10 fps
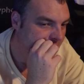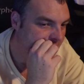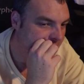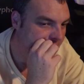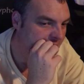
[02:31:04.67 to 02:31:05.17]

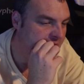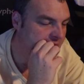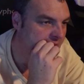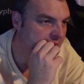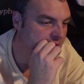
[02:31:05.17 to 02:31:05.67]
They
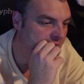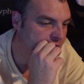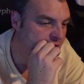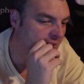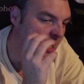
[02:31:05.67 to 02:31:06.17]
need this.
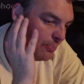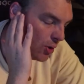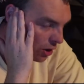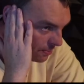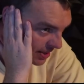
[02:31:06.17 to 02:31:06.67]
Tyler
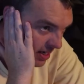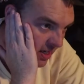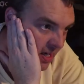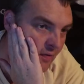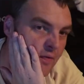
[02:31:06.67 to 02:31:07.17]
Brockman, can he
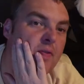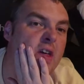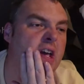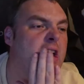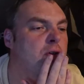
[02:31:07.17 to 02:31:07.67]
give the
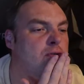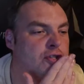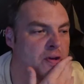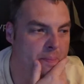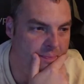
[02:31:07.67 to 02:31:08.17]
Eagles
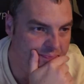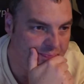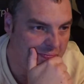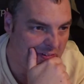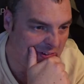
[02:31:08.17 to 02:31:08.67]
some
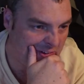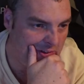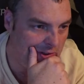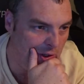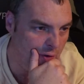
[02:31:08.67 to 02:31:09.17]

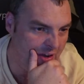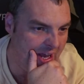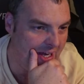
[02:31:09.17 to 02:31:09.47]
love here?